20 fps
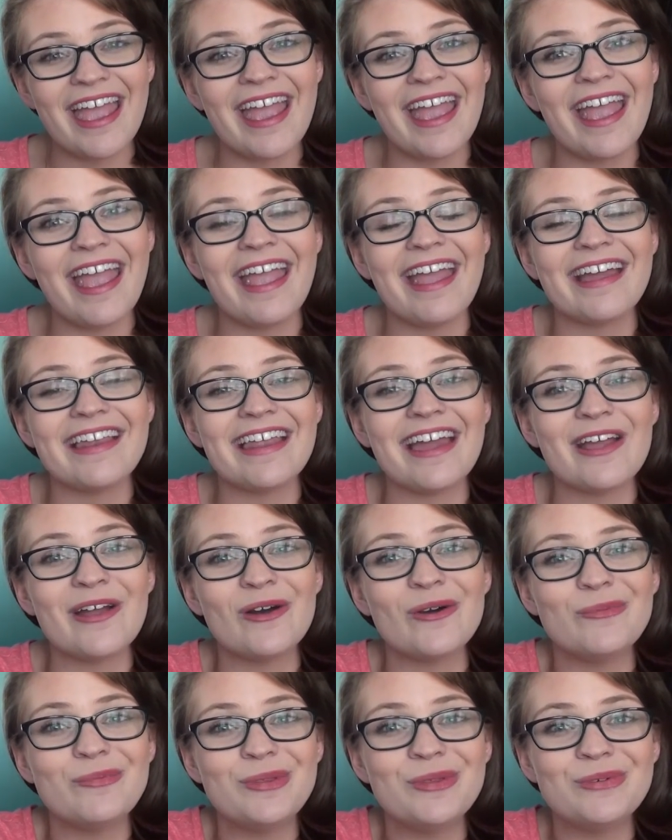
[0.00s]
and I
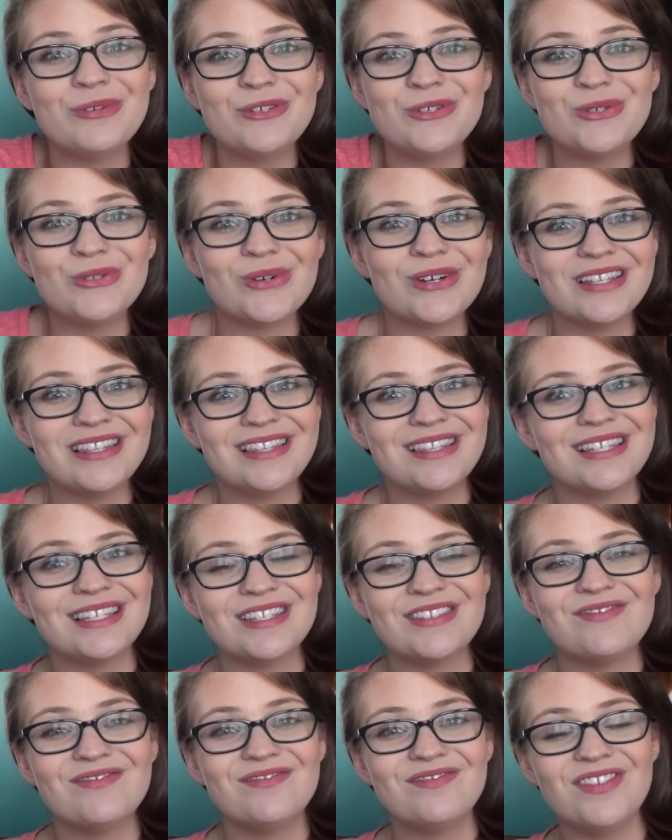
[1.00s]
hope you enjoyed
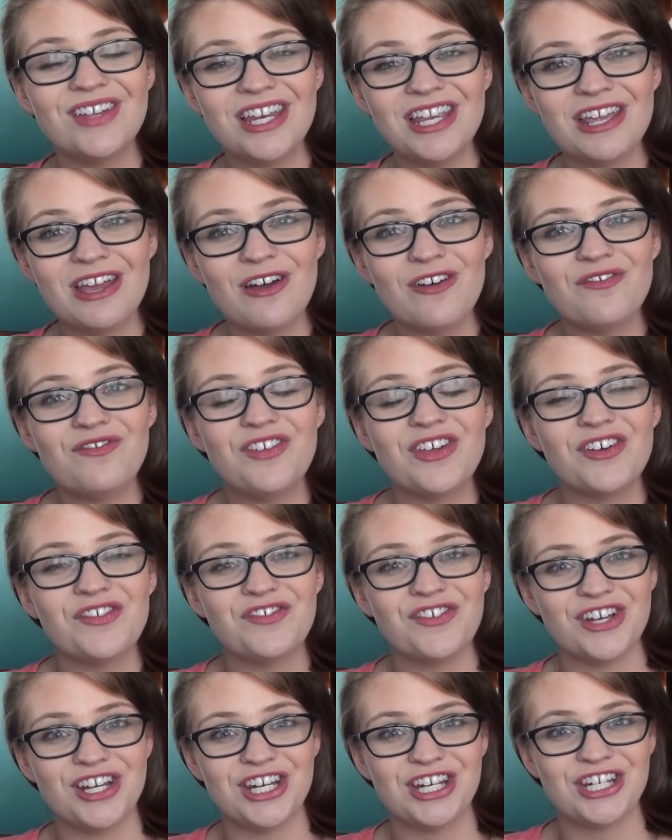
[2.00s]
this video. Feel
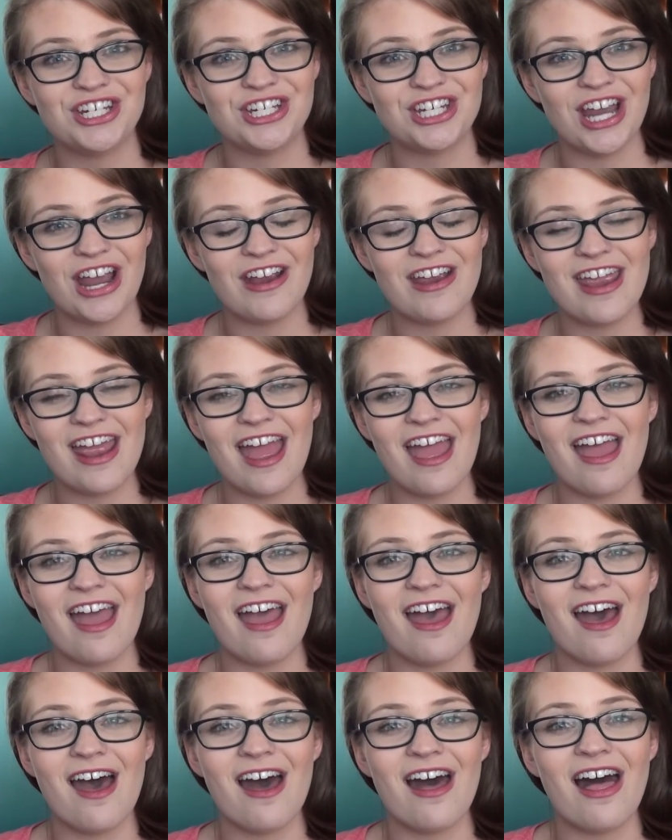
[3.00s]
free to share it.
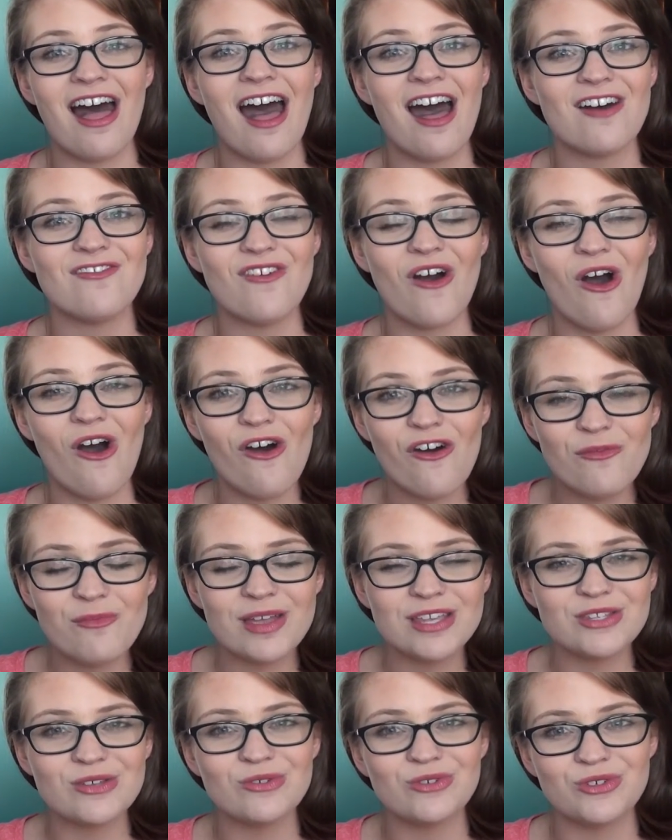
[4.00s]
I'll have all of
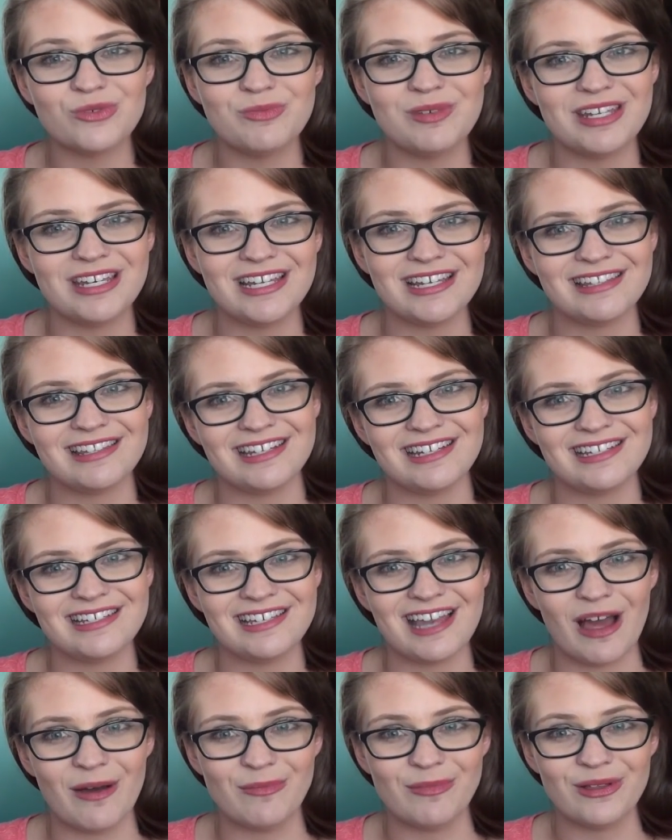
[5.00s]
my social media linked
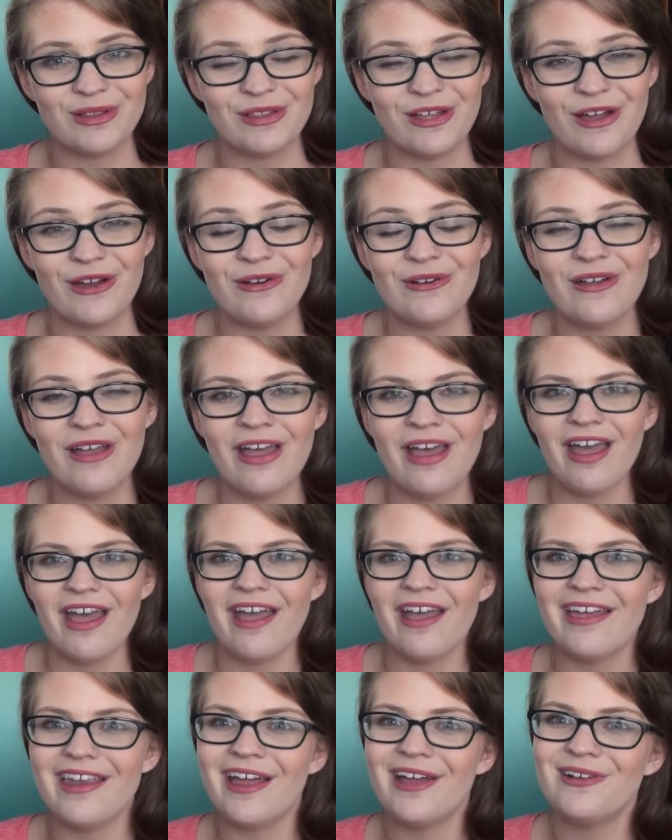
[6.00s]
down below,
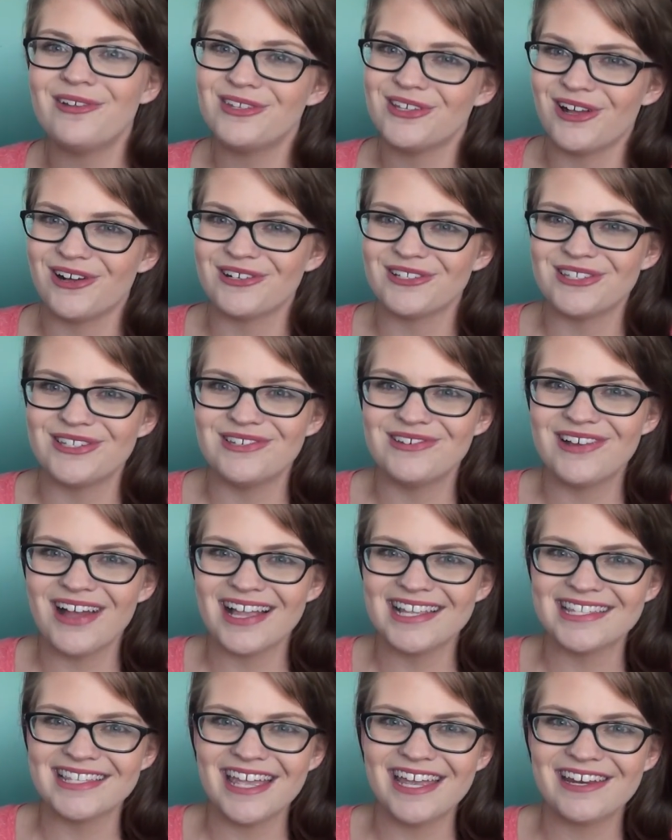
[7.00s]
and I will talk to you
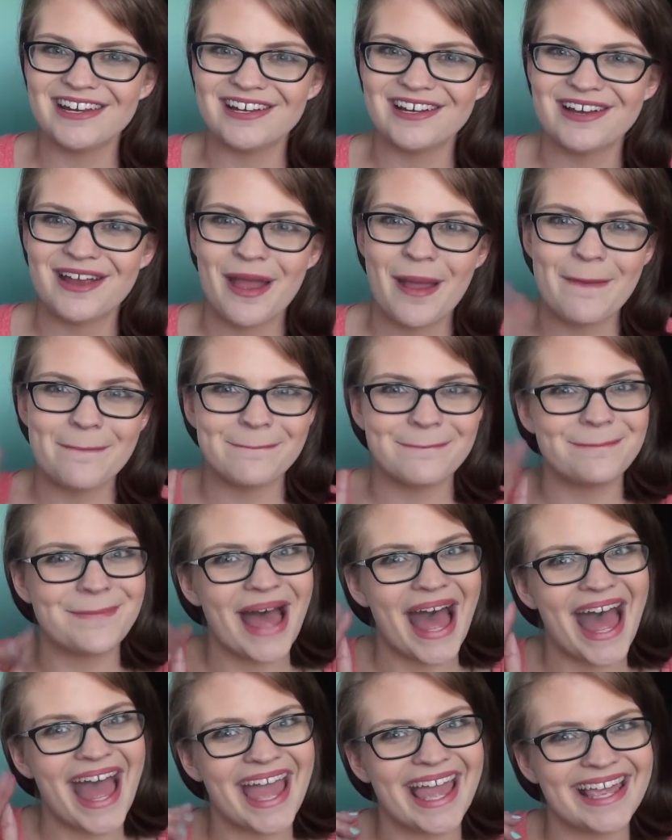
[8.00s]
guys later.
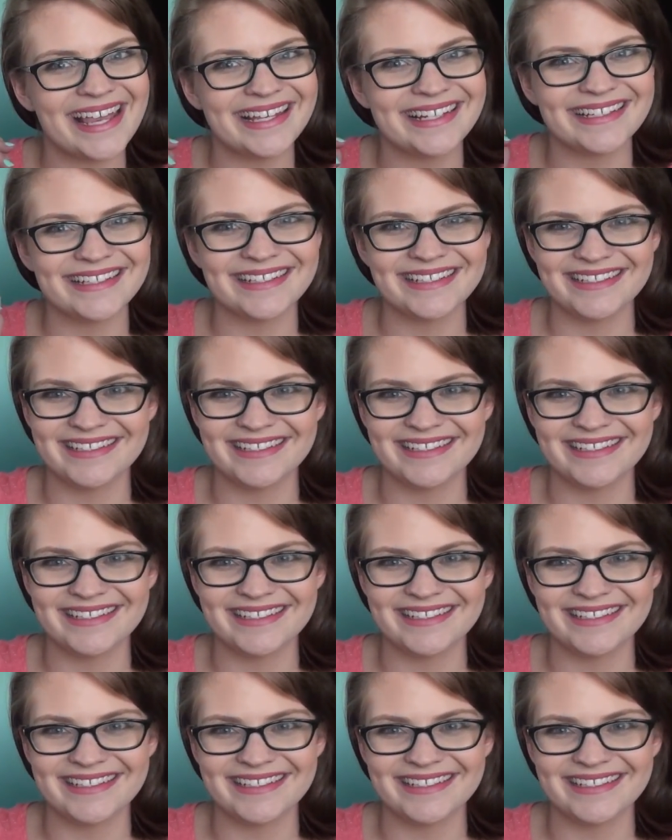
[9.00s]
Bye.